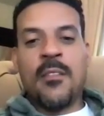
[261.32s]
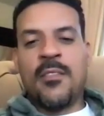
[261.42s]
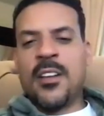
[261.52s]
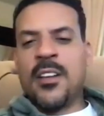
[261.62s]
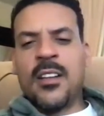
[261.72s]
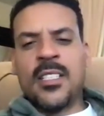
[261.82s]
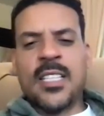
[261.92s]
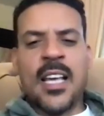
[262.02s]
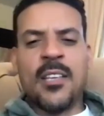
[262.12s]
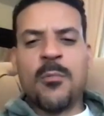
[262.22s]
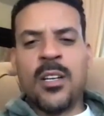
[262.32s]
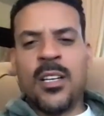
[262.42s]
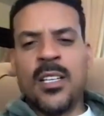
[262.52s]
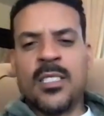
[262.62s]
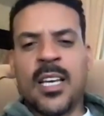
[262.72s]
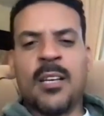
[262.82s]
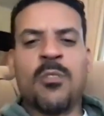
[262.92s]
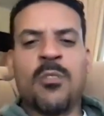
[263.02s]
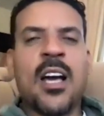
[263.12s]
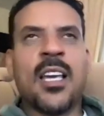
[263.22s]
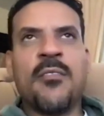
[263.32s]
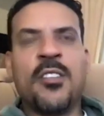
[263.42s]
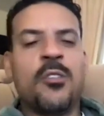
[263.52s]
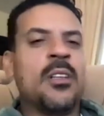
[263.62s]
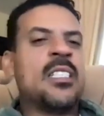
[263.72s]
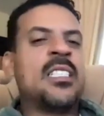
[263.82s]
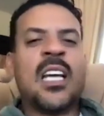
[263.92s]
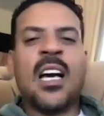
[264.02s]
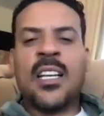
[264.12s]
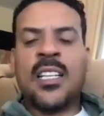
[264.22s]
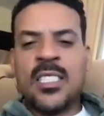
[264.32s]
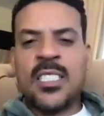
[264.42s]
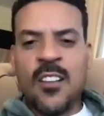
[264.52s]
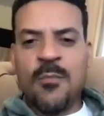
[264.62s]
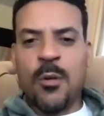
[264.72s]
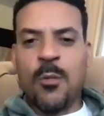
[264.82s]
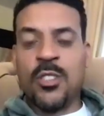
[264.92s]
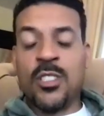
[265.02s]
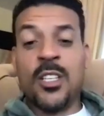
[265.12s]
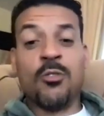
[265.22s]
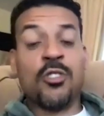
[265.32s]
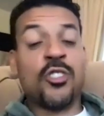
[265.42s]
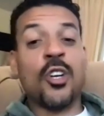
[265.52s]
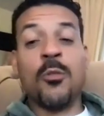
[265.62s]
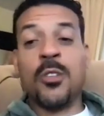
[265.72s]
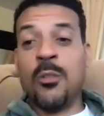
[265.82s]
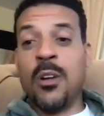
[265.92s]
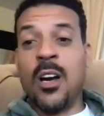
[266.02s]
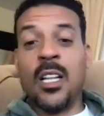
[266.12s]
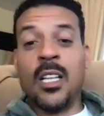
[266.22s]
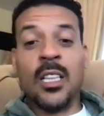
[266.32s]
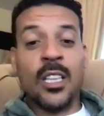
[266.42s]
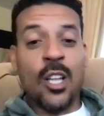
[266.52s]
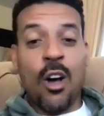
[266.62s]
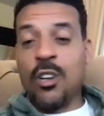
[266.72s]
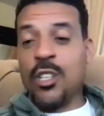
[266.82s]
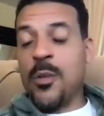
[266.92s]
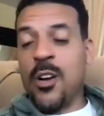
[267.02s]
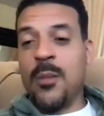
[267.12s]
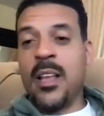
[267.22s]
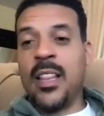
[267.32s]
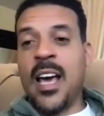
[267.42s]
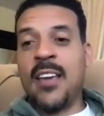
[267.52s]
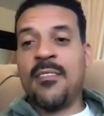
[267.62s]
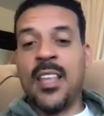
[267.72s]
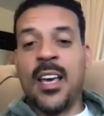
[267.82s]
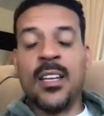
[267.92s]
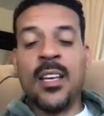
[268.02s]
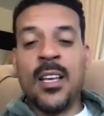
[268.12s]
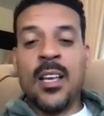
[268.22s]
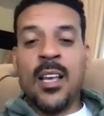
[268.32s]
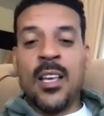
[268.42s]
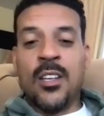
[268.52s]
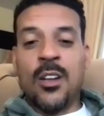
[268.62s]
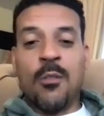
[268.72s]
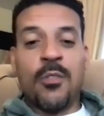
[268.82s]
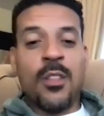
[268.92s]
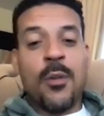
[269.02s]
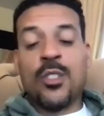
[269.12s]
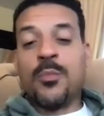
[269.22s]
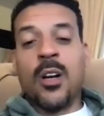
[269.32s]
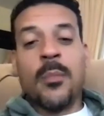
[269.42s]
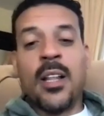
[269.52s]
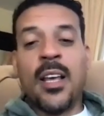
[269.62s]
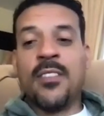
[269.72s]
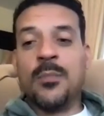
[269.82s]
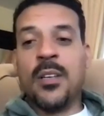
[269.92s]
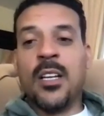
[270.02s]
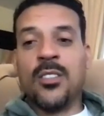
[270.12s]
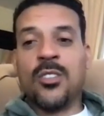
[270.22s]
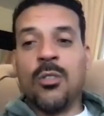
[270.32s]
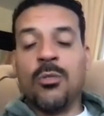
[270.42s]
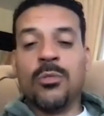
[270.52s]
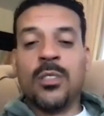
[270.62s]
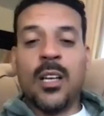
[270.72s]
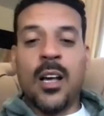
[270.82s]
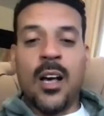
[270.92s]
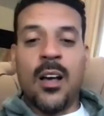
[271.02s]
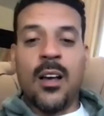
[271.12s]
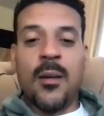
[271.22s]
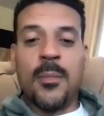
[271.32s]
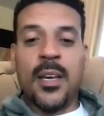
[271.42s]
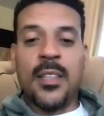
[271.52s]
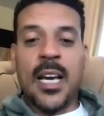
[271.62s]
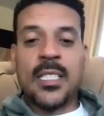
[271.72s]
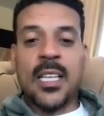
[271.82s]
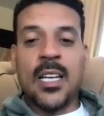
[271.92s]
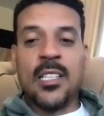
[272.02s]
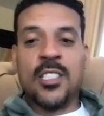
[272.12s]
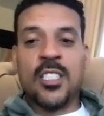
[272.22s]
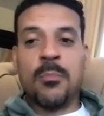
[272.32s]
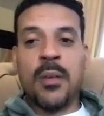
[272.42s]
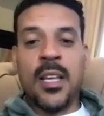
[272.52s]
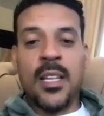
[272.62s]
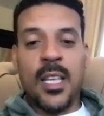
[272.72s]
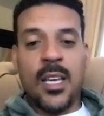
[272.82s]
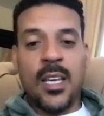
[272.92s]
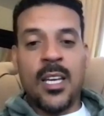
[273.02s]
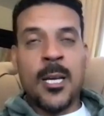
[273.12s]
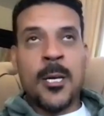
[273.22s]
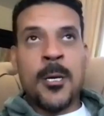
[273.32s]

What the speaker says: figuring out exactly what it is. Like, we're not giving you a ton of stuff, but we're still showing you a large part of my life that, you know, for the most part of my life has been untold. And that's kind of just been the,